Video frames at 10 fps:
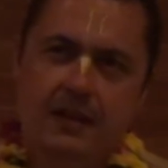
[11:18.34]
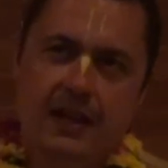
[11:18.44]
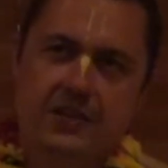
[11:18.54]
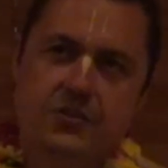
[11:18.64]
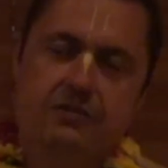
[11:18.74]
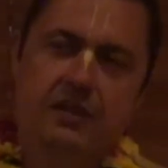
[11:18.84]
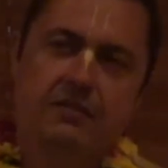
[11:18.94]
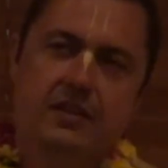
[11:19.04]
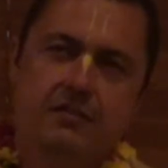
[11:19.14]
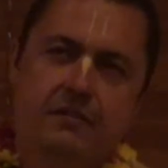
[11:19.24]
And so when
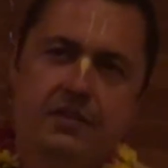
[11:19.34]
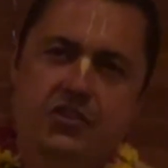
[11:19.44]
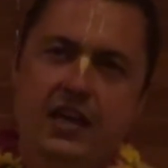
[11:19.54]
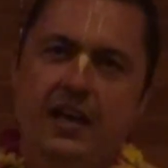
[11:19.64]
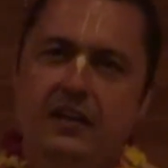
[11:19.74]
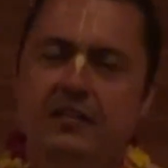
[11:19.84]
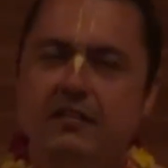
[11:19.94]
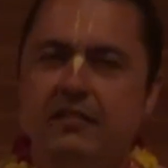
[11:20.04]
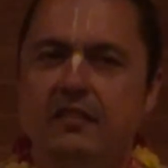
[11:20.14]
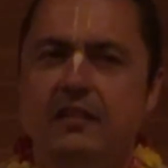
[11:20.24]
we chant,
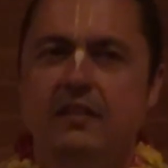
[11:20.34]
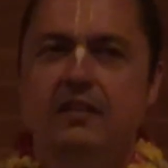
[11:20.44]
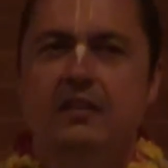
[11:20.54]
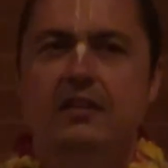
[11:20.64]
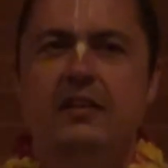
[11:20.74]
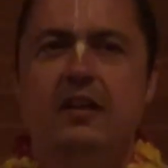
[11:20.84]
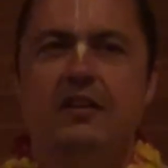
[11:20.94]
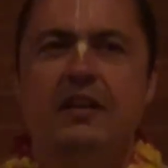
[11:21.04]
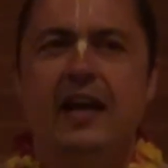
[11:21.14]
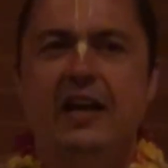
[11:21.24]
in
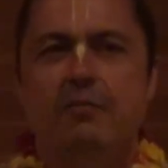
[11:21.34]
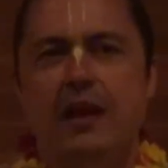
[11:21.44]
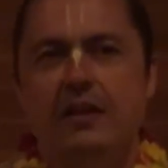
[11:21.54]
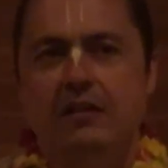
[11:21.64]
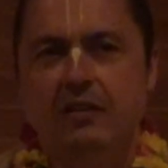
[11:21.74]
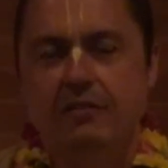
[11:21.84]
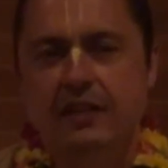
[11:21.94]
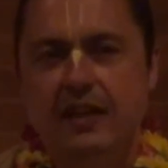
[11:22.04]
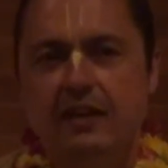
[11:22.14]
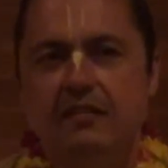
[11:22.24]
that manner, with
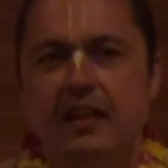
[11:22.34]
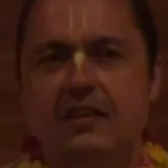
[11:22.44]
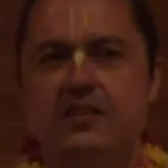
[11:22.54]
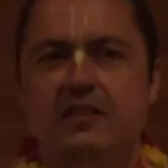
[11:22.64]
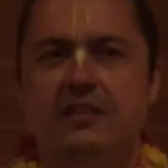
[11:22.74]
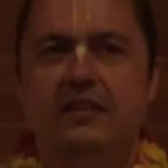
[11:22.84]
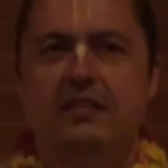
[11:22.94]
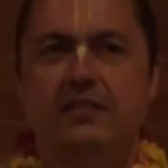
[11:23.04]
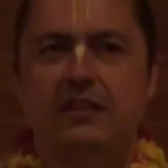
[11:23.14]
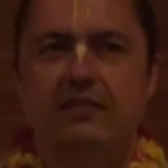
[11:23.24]
that intensity,
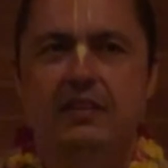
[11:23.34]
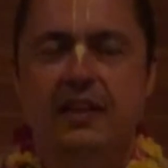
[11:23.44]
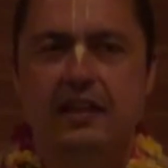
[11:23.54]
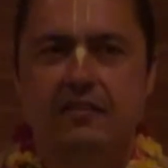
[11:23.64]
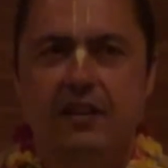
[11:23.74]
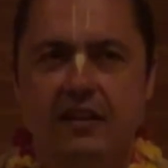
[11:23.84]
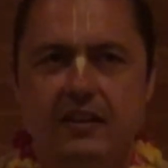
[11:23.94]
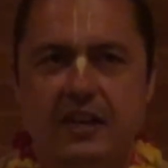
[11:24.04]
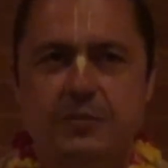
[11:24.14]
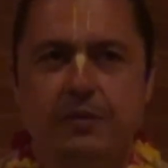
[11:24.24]
with that
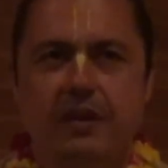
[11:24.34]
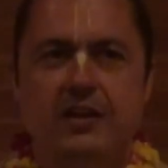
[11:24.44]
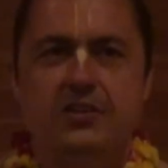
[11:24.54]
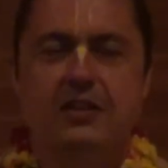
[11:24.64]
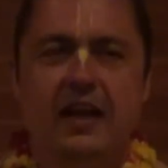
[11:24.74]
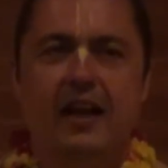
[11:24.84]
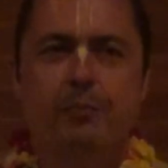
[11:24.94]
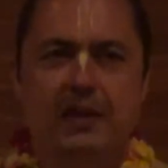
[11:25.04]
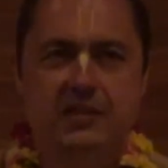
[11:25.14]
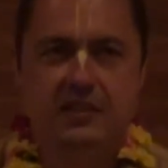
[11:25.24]
desperation,
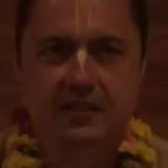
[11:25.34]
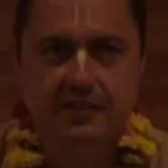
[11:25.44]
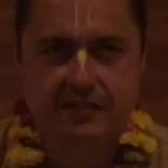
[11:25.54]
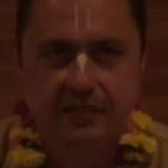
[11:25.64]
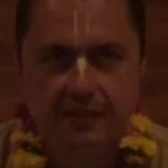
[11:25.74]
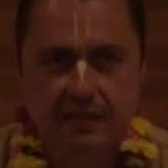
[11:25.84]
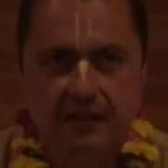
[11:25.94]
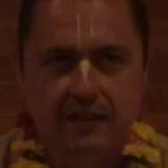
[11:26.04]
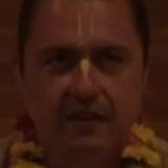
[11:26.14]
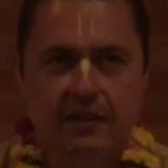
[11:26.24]
helplessness,
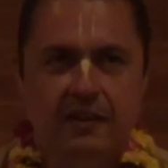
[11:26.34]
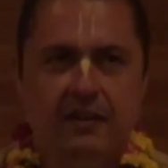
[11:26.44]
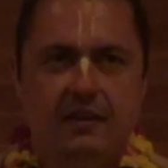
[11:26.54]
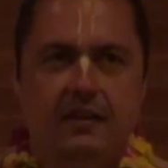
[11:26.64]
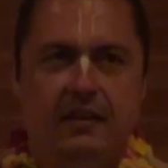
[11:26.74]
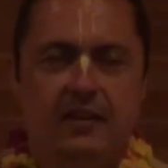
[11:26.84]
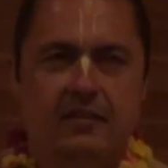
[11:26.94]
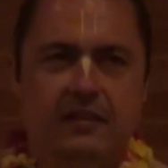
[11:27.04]
and